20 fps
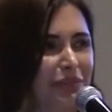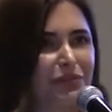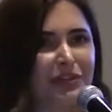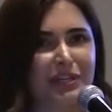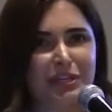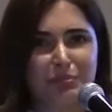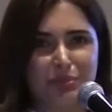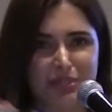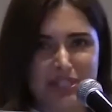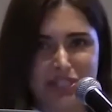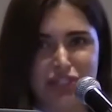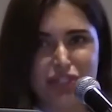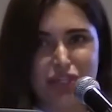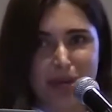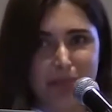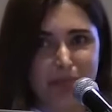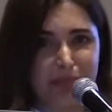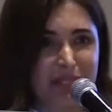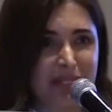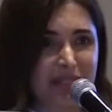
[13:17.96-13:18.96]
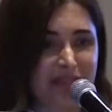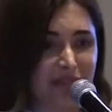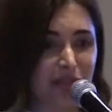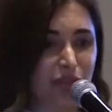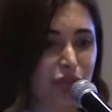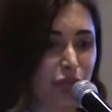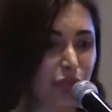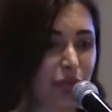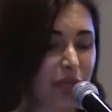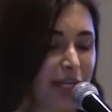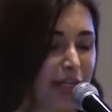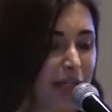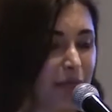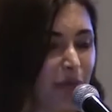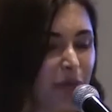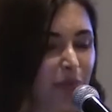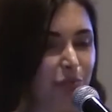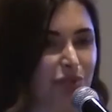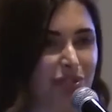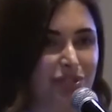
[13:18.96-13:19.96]
If anybody's Japanese and they don't
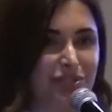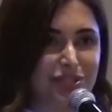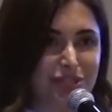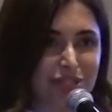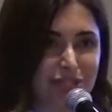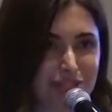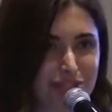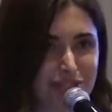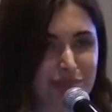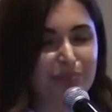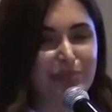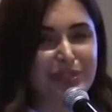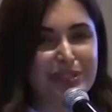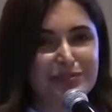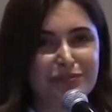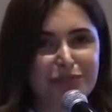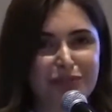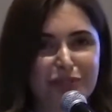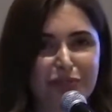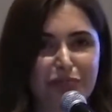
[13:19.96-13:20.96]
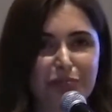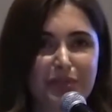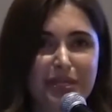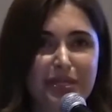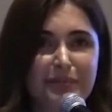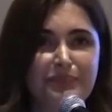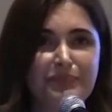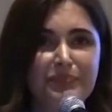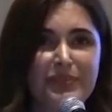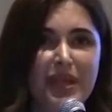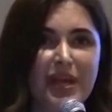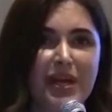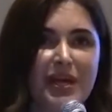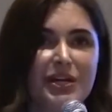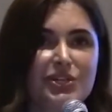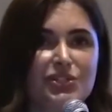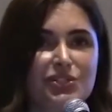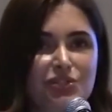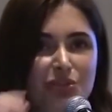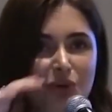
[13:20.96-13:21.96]
like my pronunciation, please forgive me.
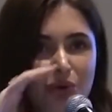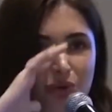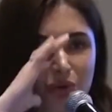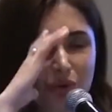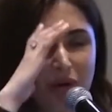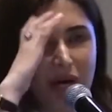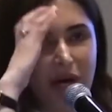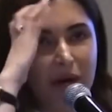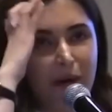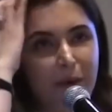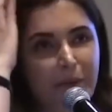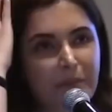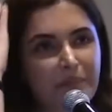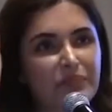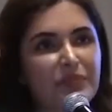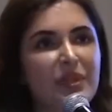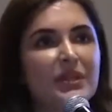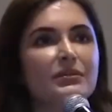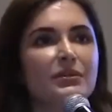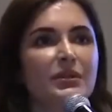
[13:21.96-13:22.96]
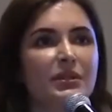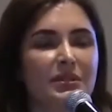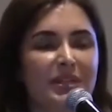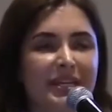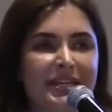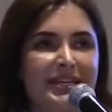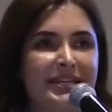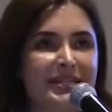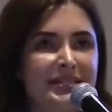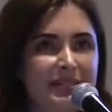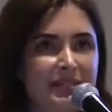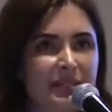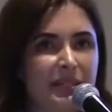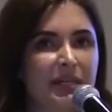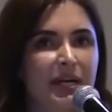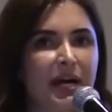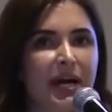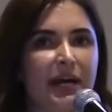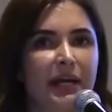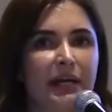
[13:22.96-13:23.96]
So he's
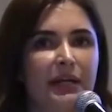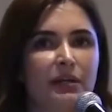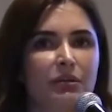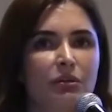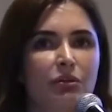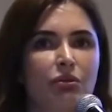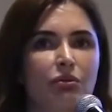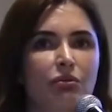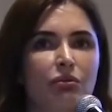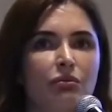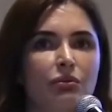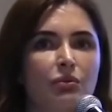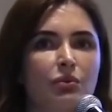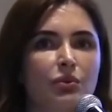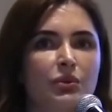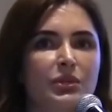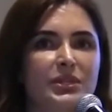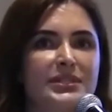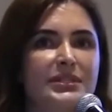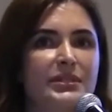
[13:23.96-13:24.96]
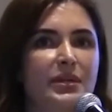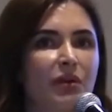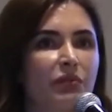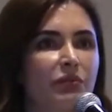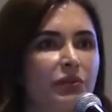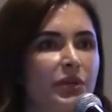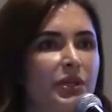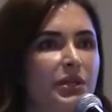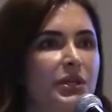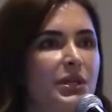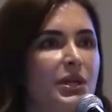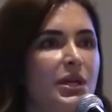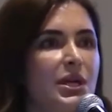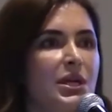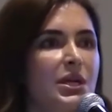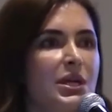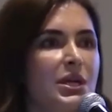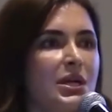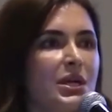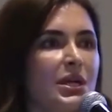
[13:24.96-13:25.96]
the guy who
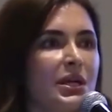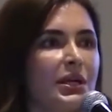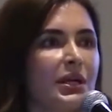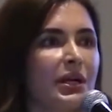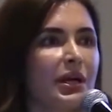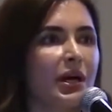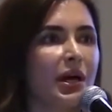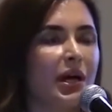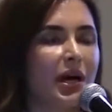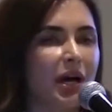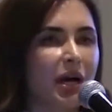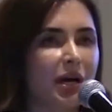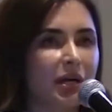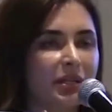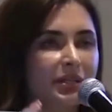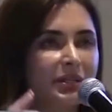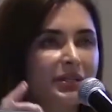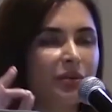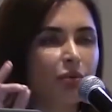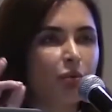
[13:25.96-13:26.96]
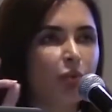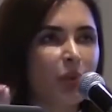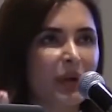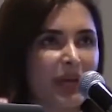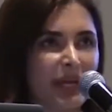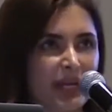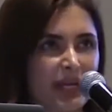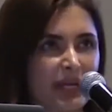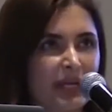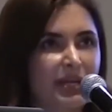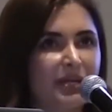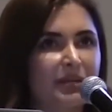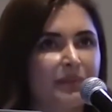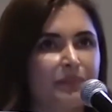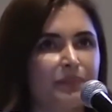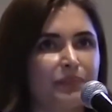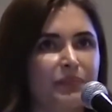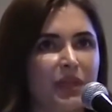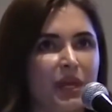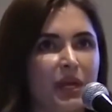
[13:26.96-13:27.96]
discovered the
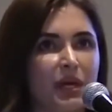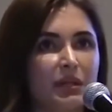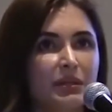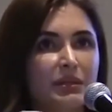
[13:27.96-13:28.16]
way